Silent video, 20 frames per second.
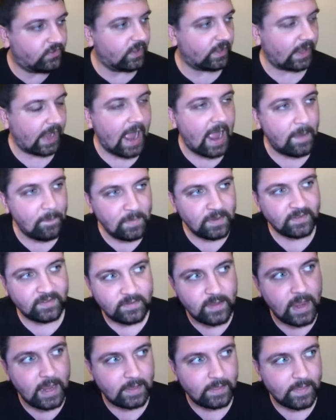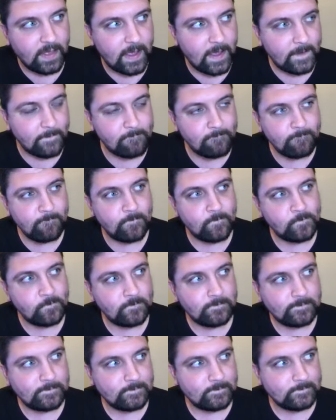like i've been saying that
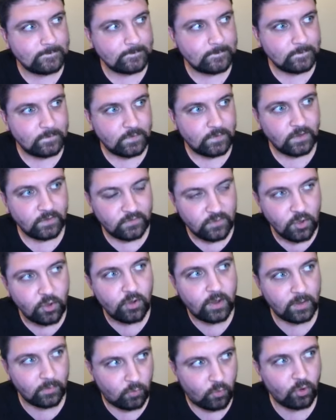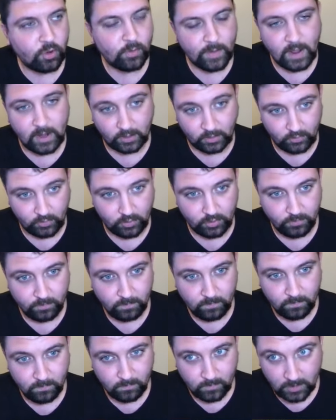this notre dame quarterback room